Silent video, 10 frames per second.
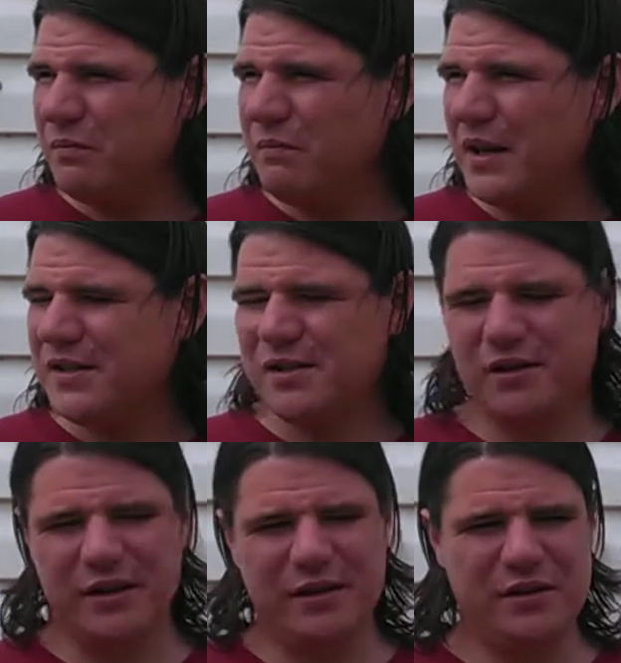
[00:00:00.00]

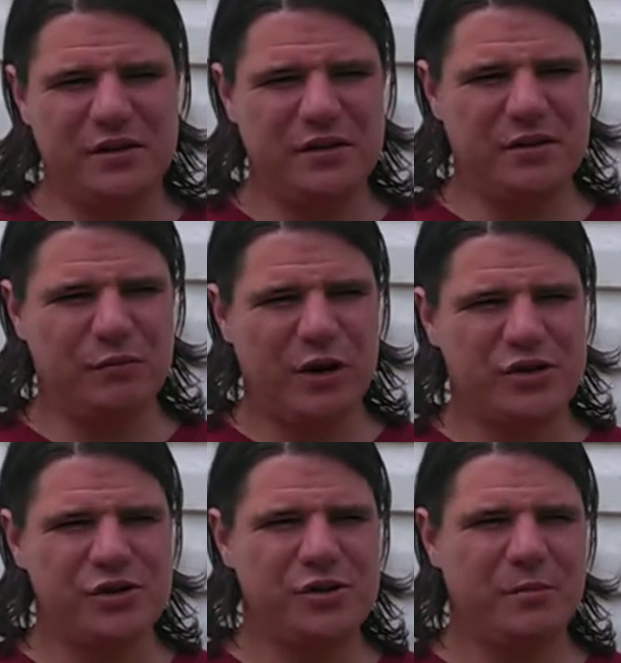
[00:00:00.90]
basically the
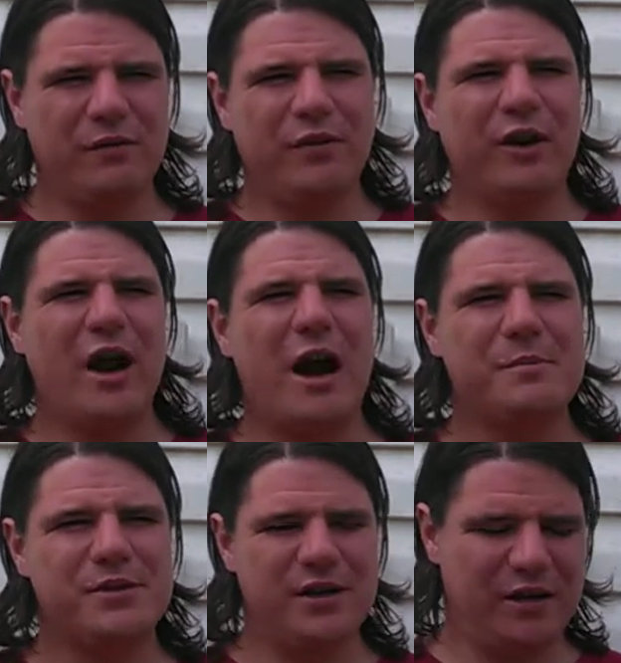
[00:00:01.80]
Russians are being very
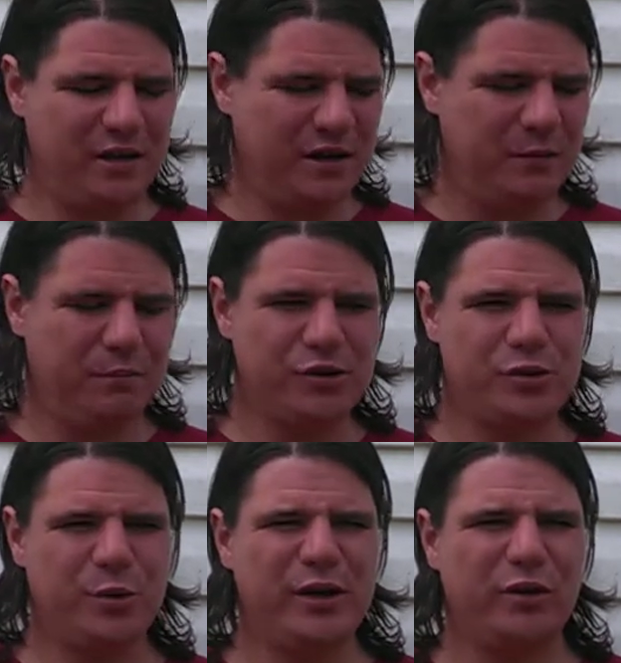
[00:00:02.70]
obstinate in
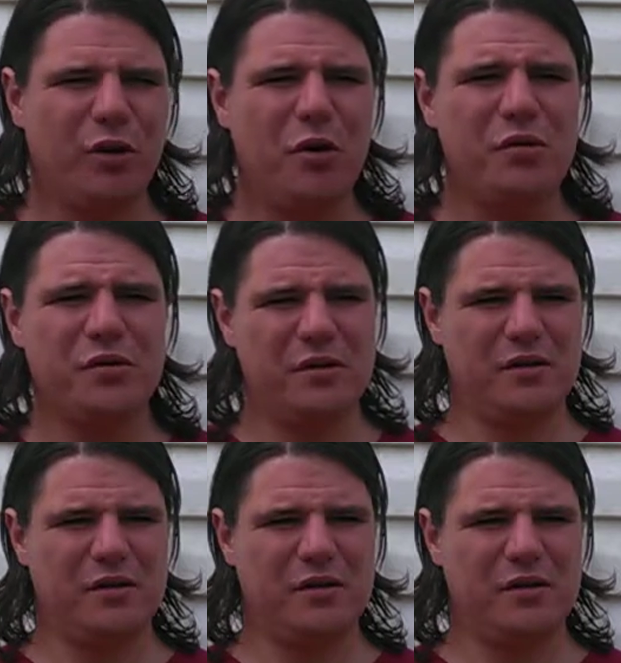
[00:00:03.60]
pursuing their own